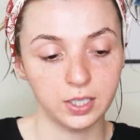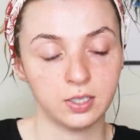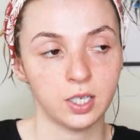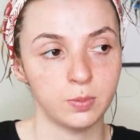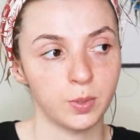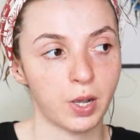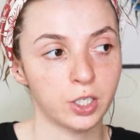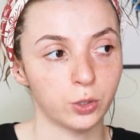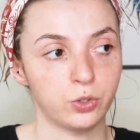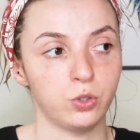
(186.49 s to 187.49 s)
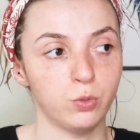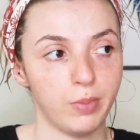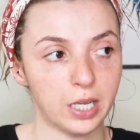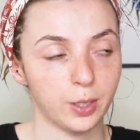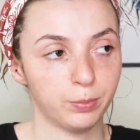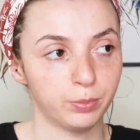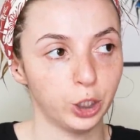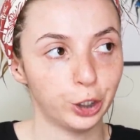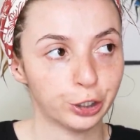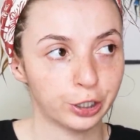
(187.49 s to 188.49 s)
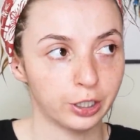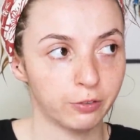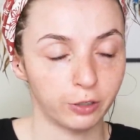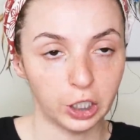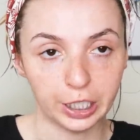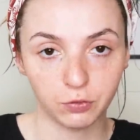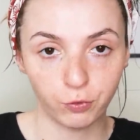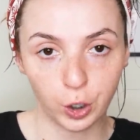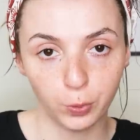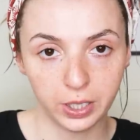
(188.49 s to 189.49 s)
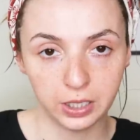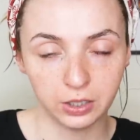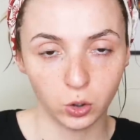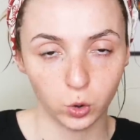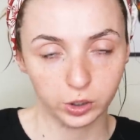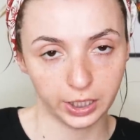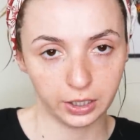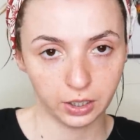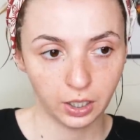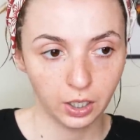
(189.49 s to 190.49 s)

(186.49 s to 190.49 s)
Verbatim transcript: this has been my go-to makeup look for like filming or like